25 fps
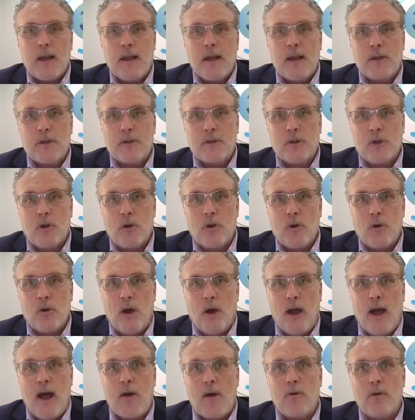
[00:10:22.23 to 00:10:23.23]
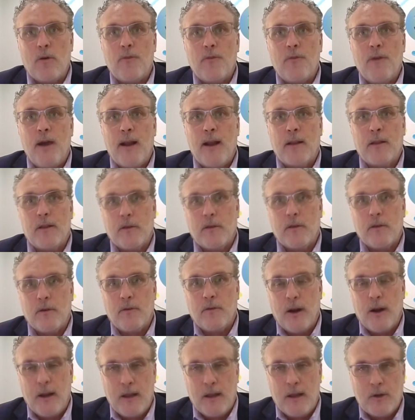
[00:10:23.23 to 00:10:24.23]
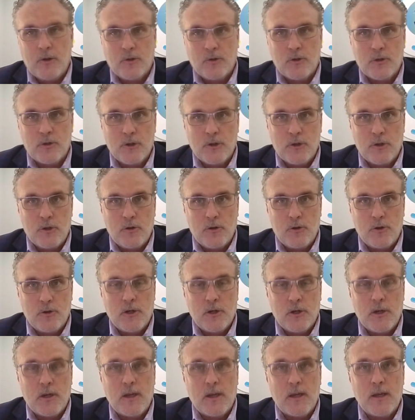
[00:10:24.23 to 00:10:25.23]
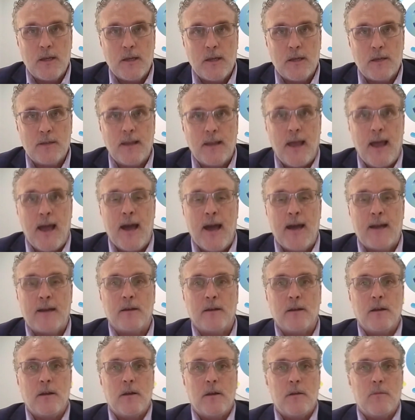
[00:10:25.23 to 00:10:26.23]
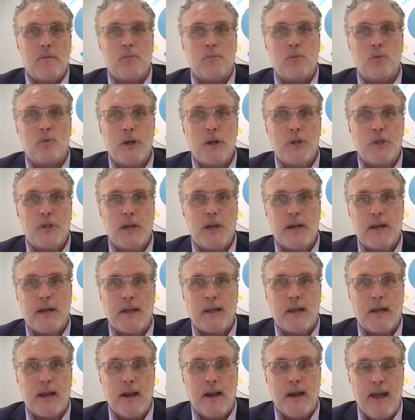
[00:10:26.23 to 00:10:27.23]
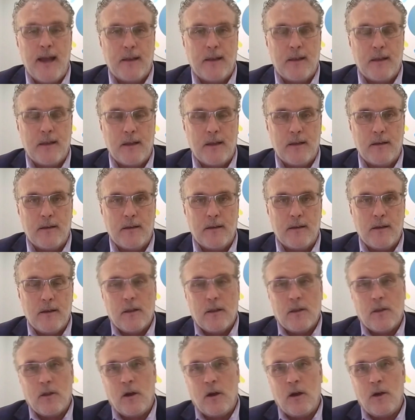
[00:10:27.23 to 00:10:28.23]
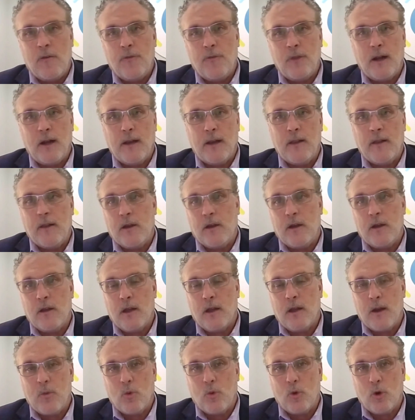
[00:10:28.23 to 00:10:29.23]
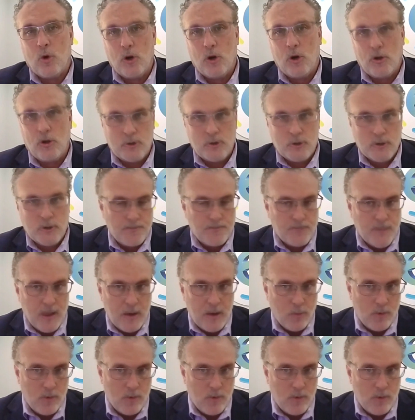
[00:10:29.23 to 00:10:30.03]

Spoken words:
And so how effective a financial institution is at bridging and connecting the offline and the online worlds.